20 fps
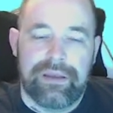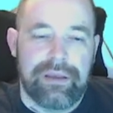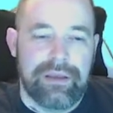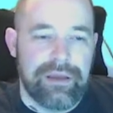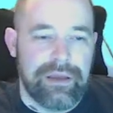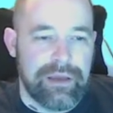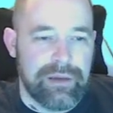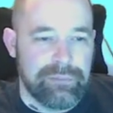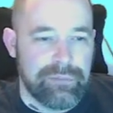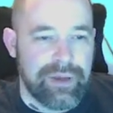
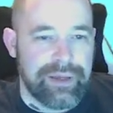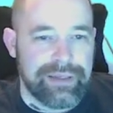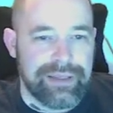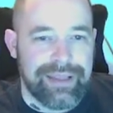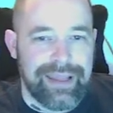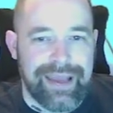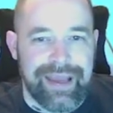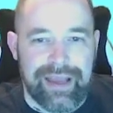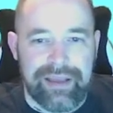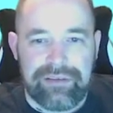And my
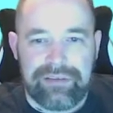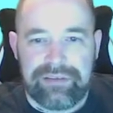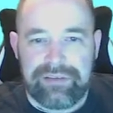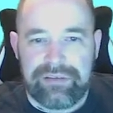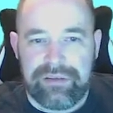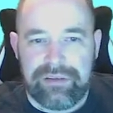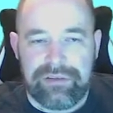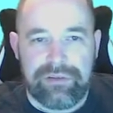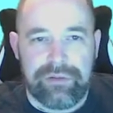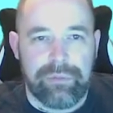guess
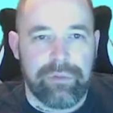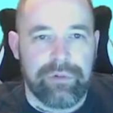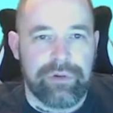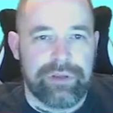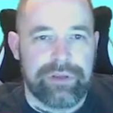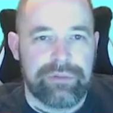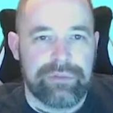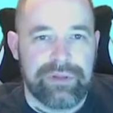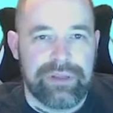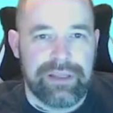is that what
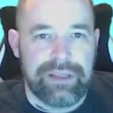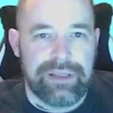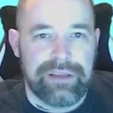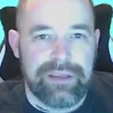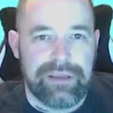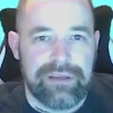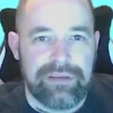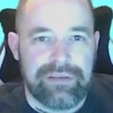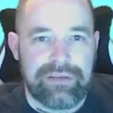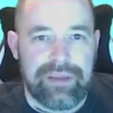you need
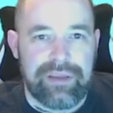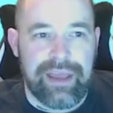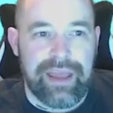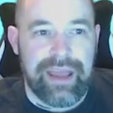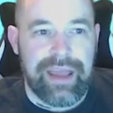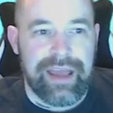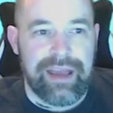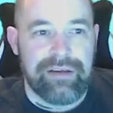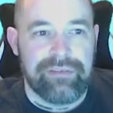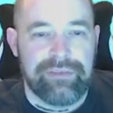these to
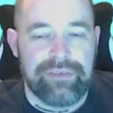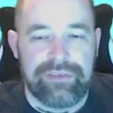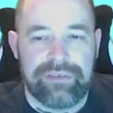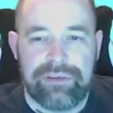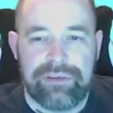have is